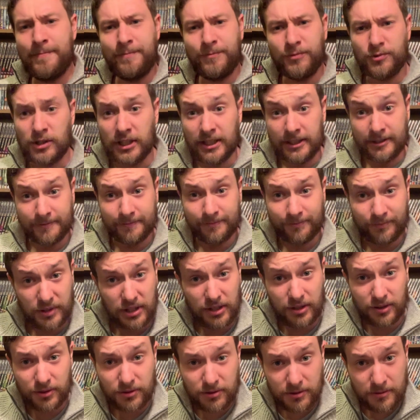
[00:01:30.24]
Right,
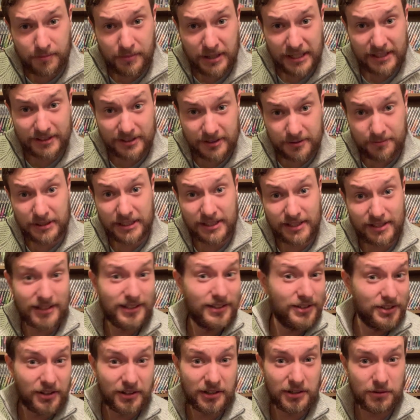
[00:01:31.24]
you thought Matt Smith
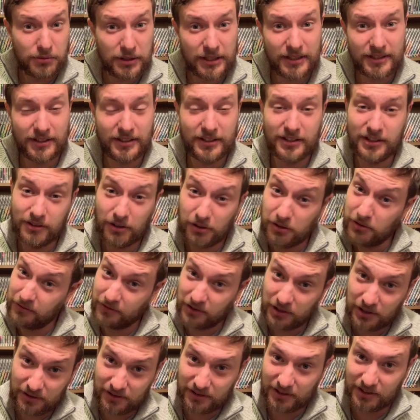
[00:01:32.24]
and Jodie Whittaker
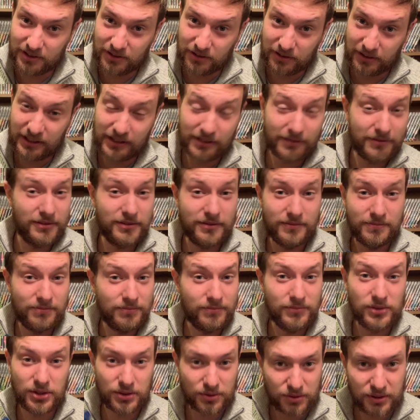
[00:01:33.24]
overused the Sonic for
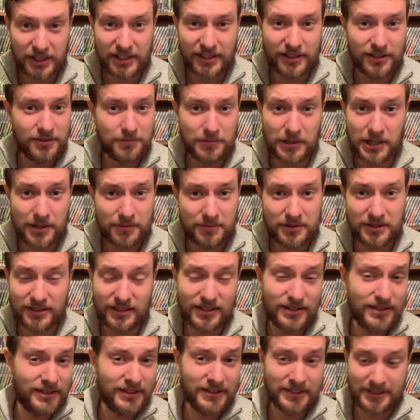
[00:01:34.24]
strange
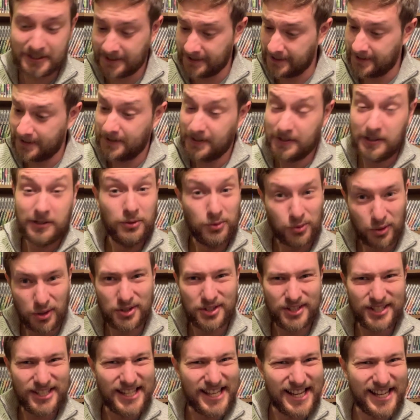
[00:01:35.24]
purposes.
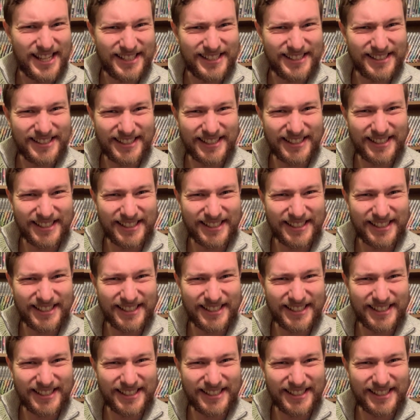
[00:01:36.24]
Watch this.